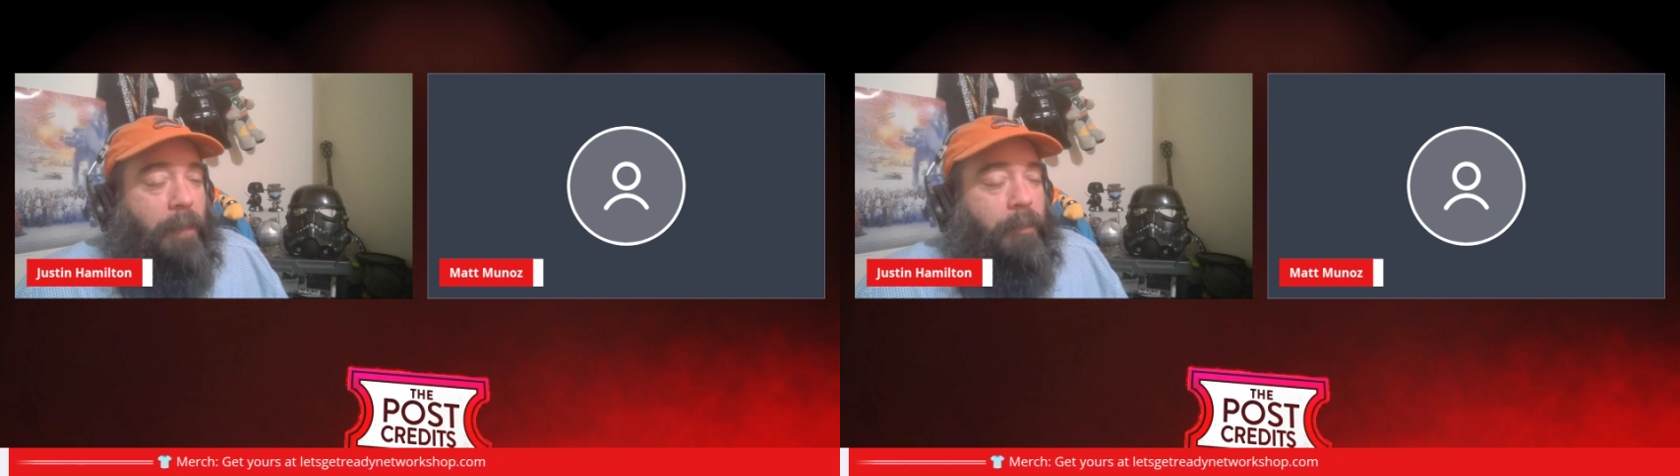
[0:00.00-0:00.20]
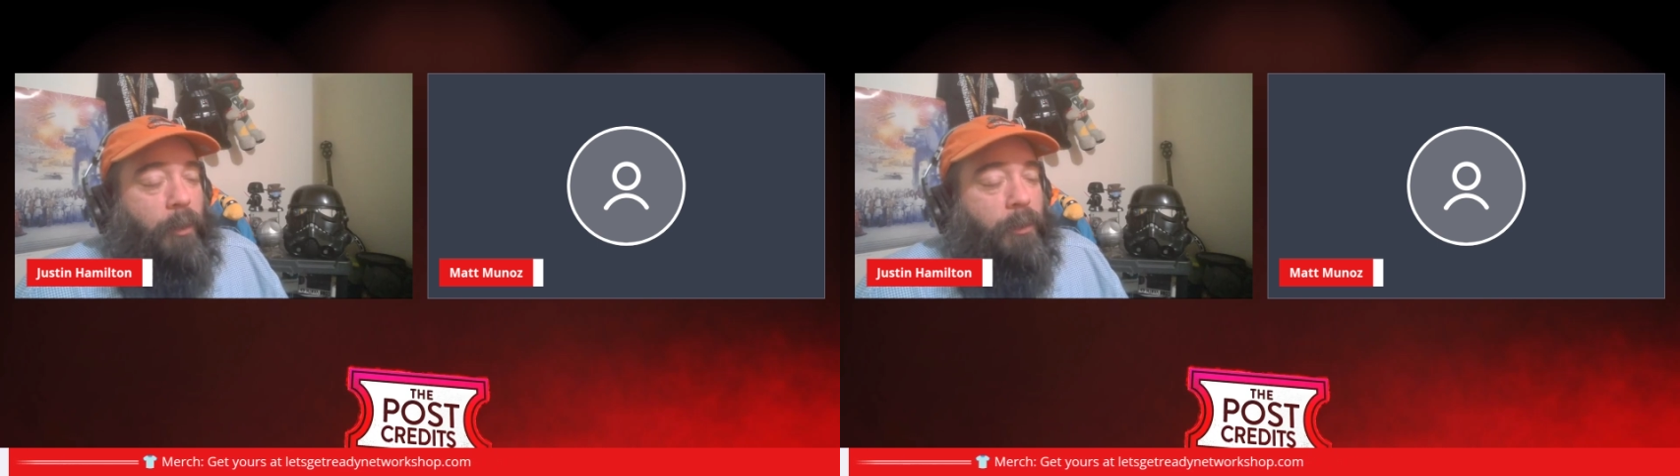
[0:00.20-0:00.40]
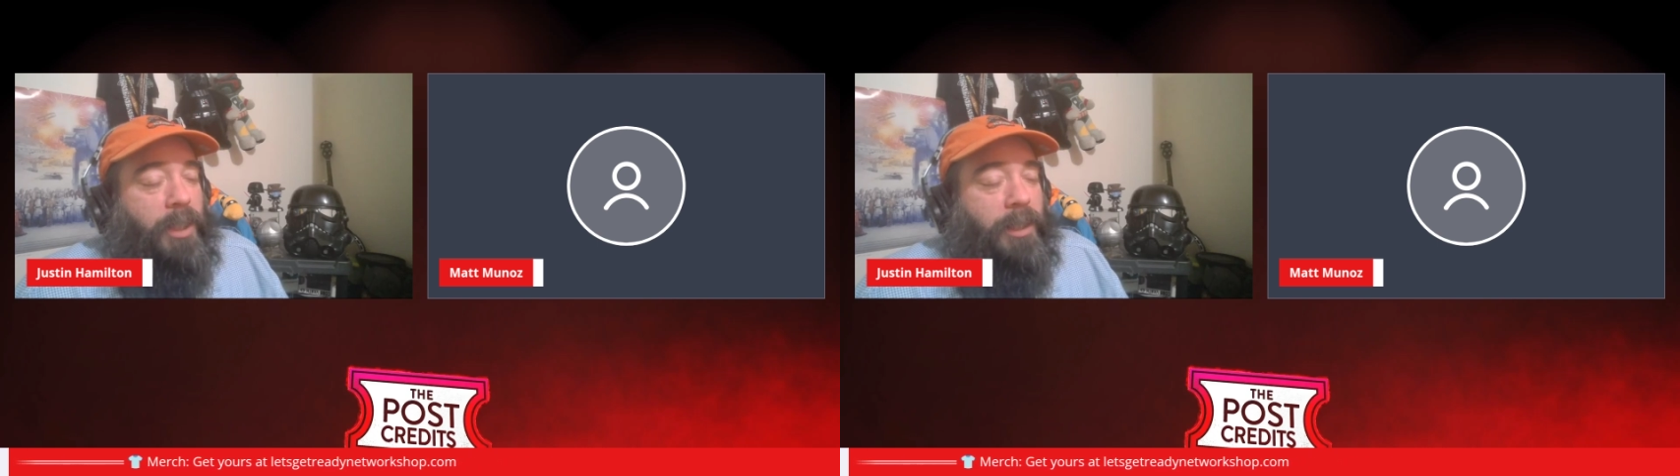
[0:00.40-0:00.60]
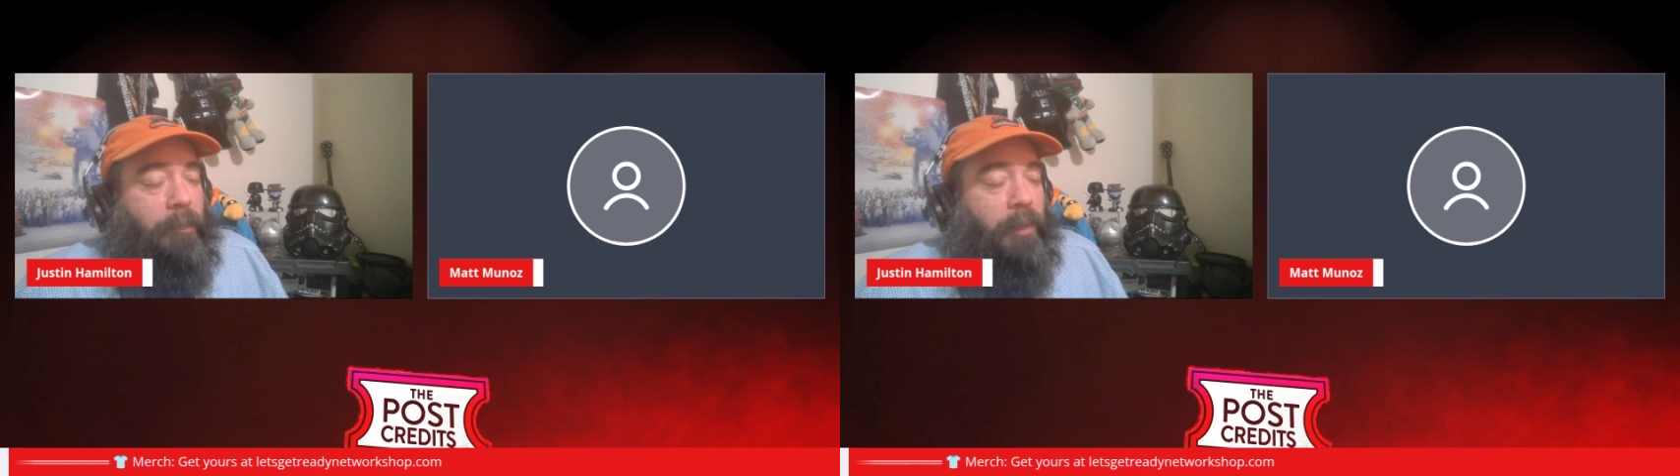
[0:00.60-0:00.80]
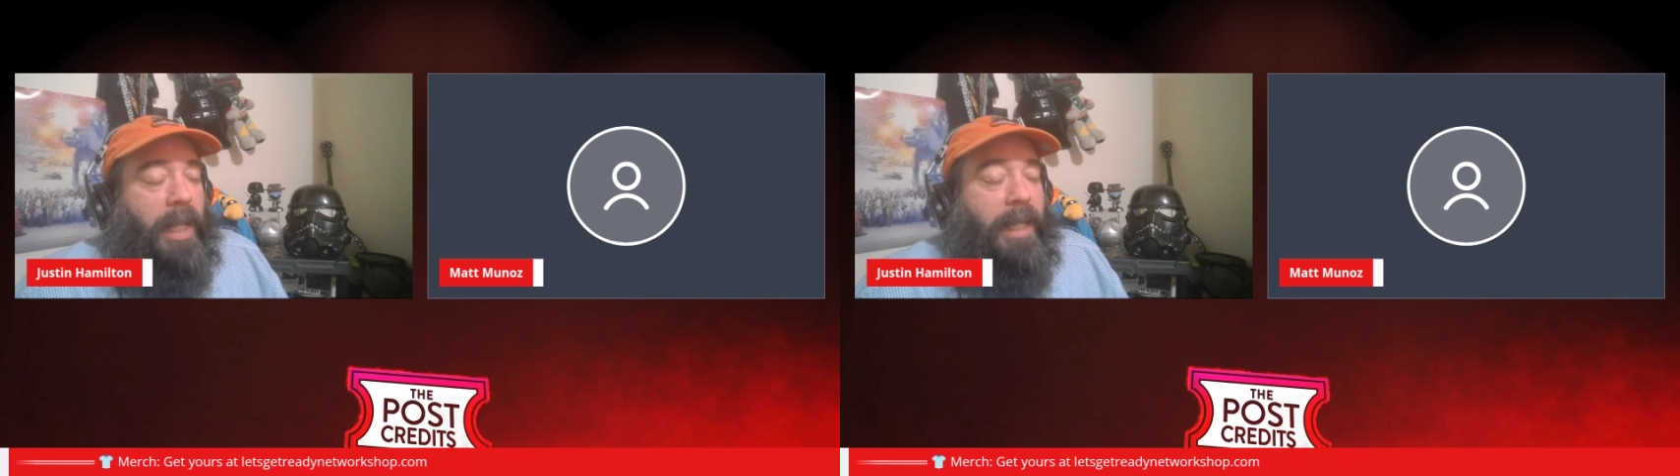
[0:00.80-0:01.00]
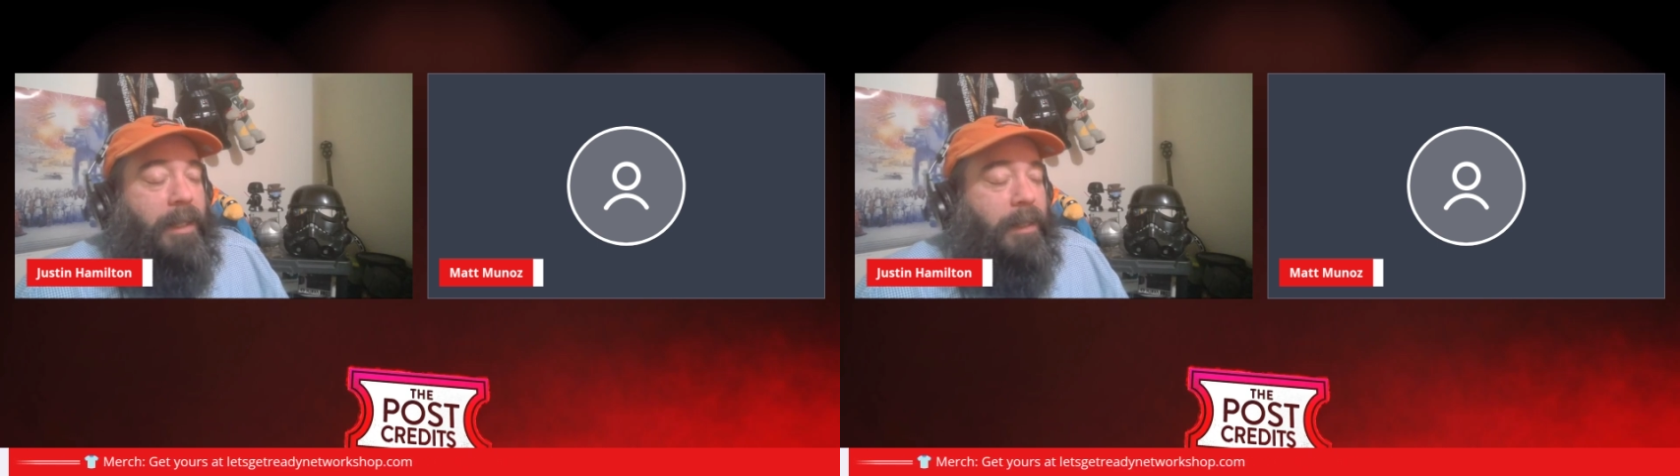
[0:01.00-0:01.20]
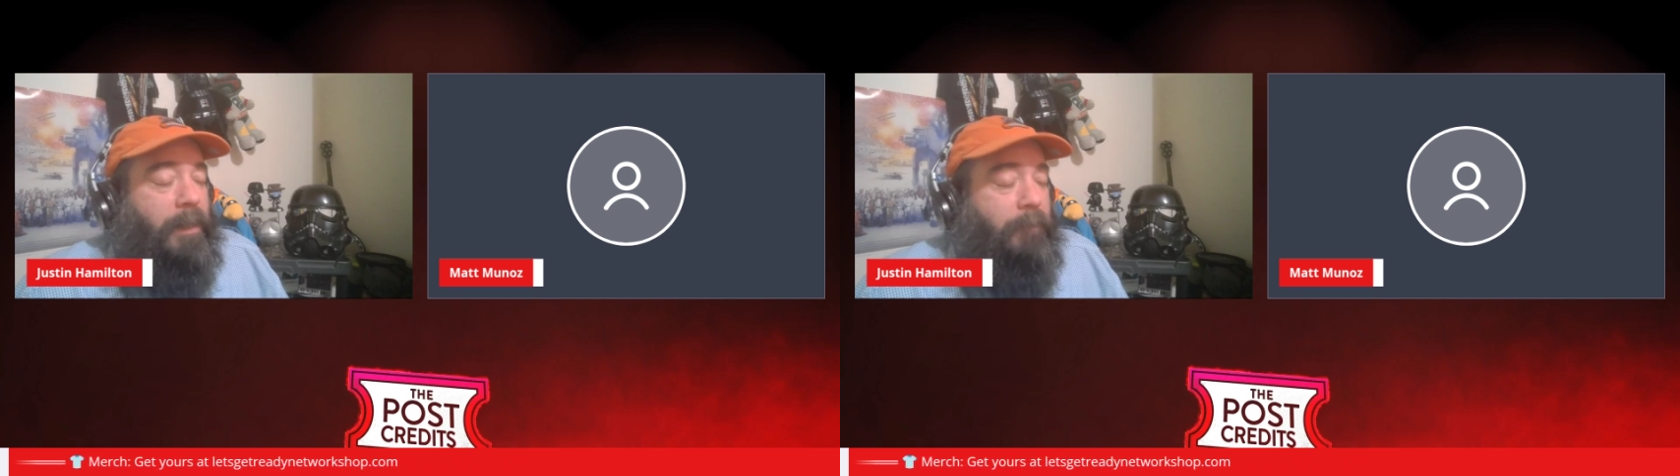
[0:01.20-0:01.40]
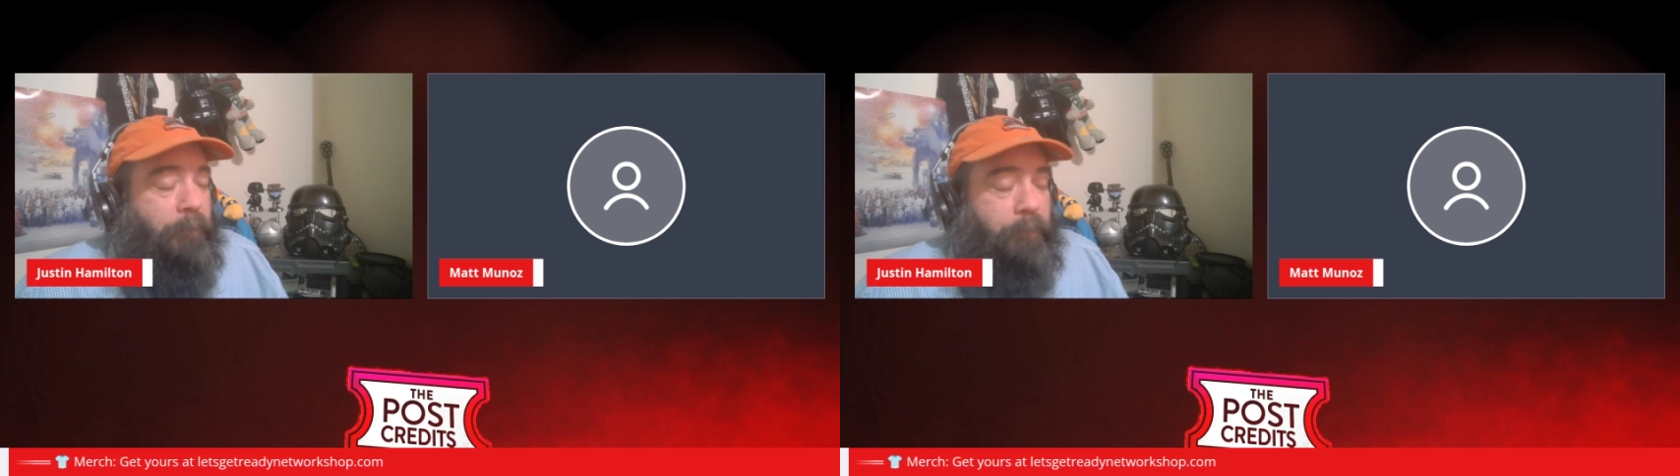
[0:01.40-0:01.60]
of pulls into play here